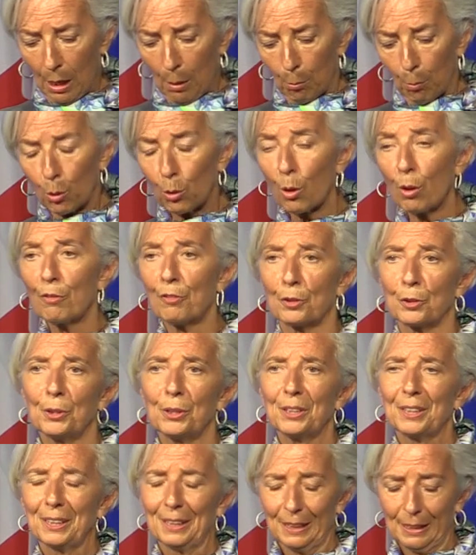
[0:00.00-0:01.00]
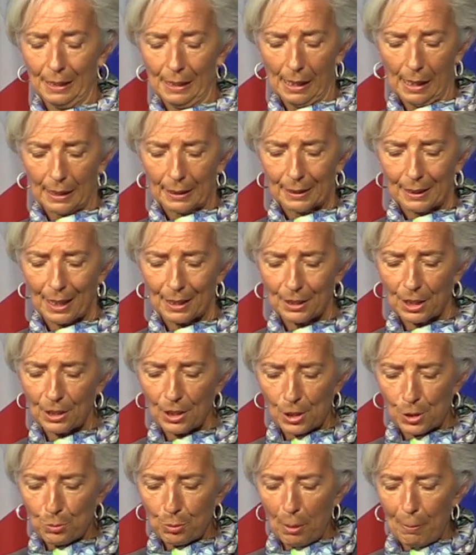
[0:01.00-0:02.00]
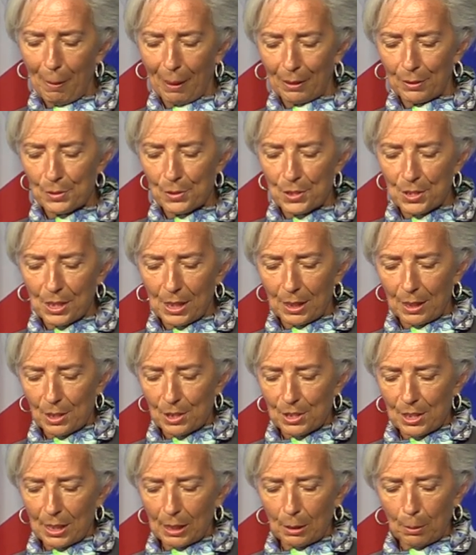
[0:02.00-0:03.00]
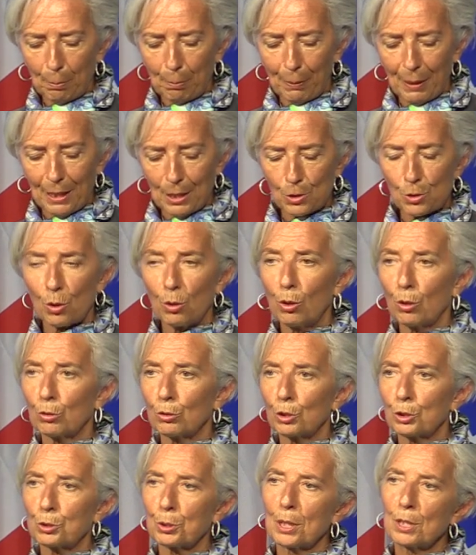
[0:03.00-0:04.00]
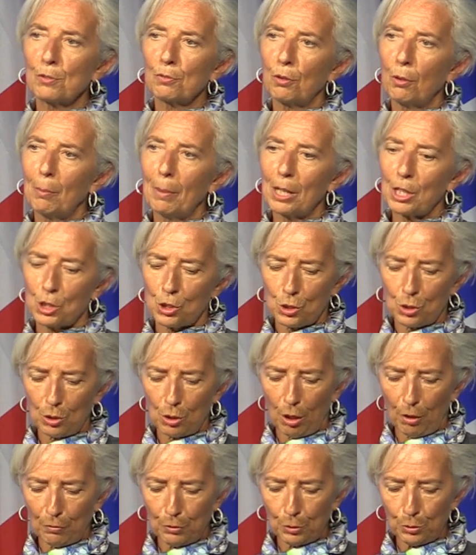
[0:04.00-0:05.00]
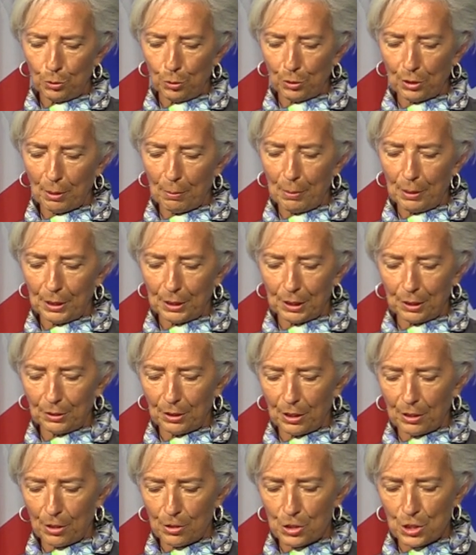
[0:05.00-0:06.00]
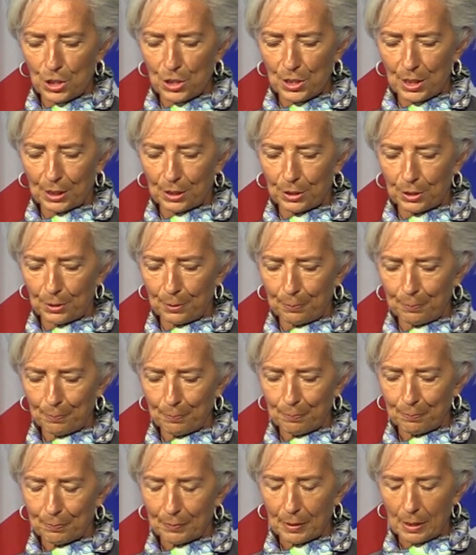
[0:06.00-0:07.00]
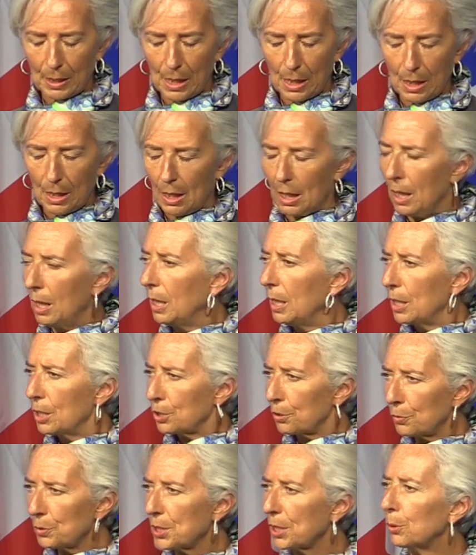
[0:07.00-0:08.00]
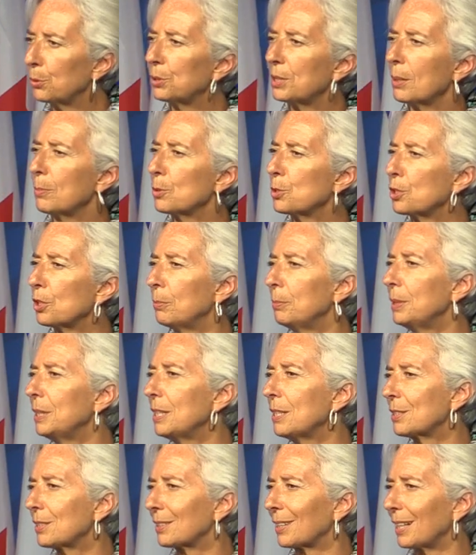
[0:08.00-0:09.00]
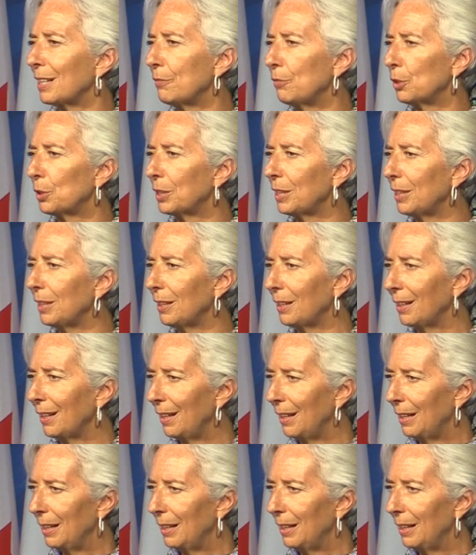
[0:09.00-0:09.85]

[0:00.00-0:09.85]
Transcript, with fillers: Moreover, Canada's rebalancing is taking place along the transformation of the North American energy sector. Je vous écoutais, Monsieur le Ministre, évoquer